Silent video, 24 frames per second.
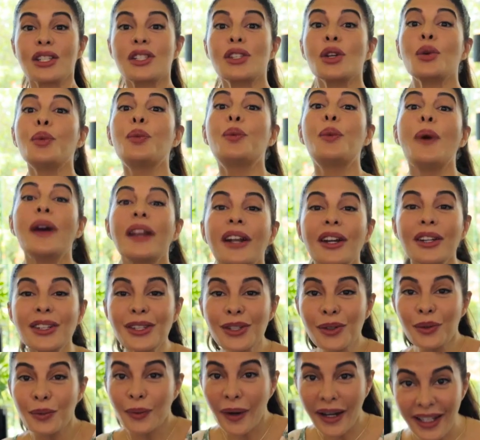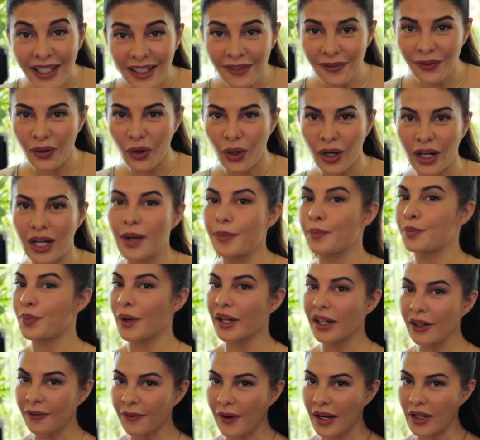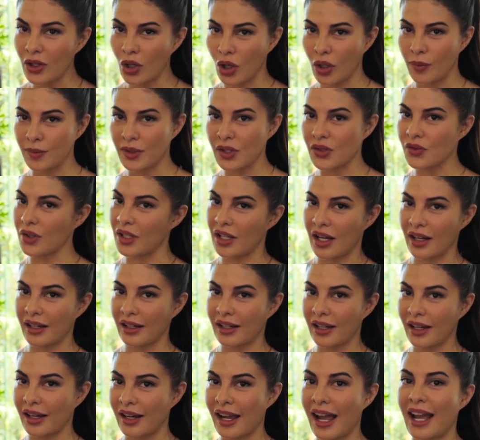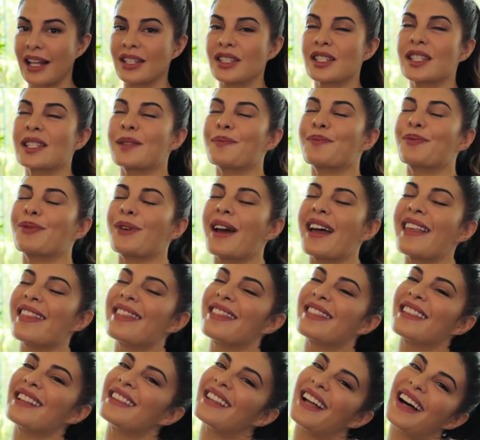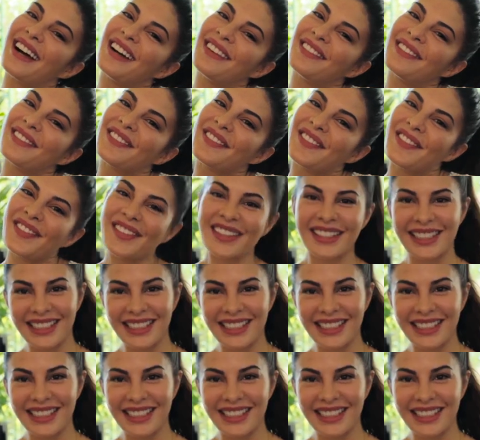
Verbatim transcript: So what are you waiting for? Bring a friend home to Sri Lanka and spread the love.